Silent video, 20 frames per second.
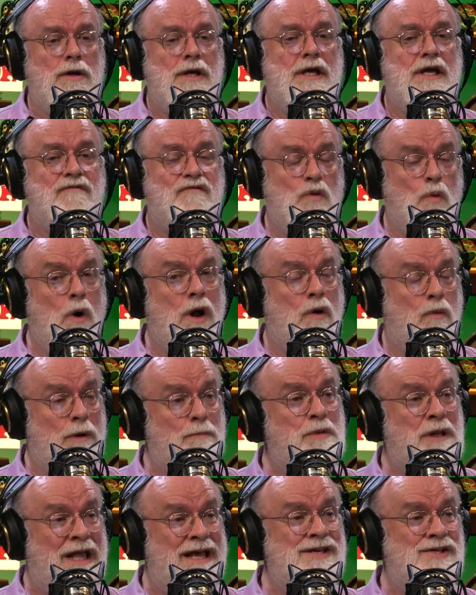if you want to
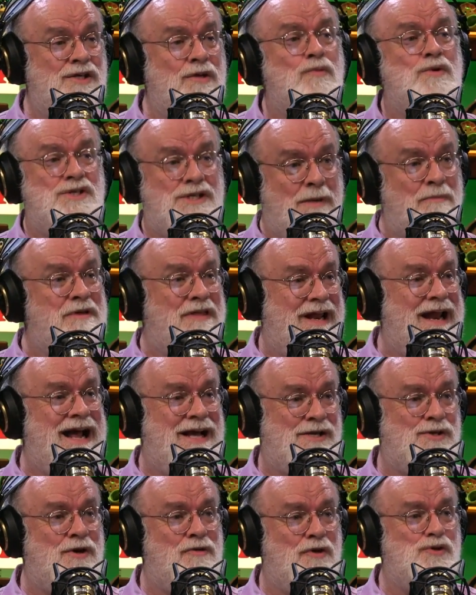replace it with something that
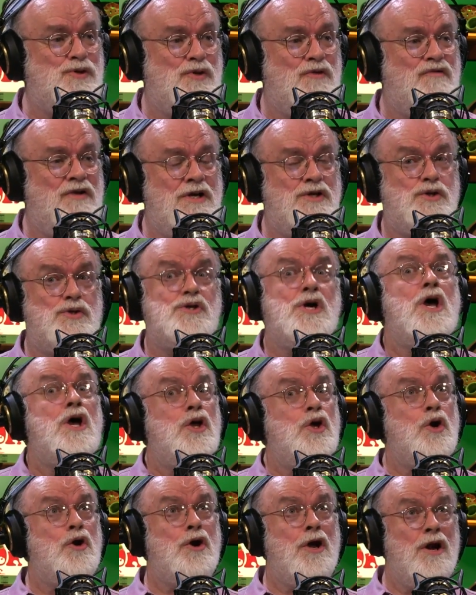has all those new features,
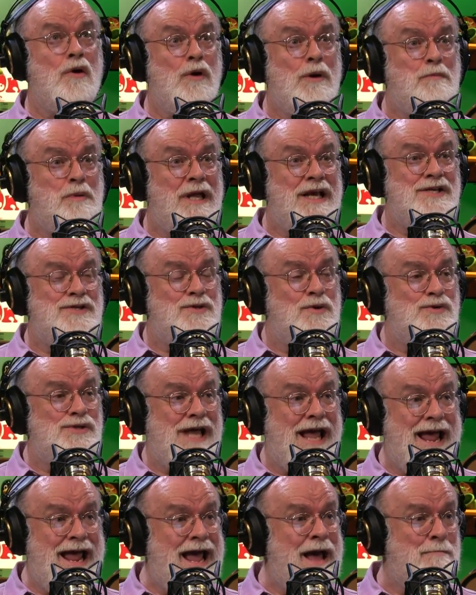you're going to replace those
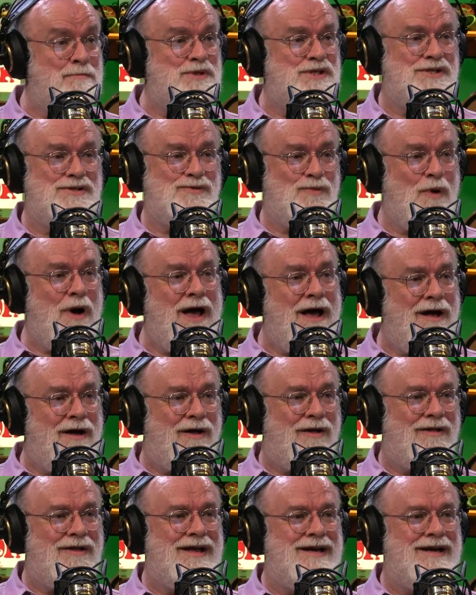amps as well.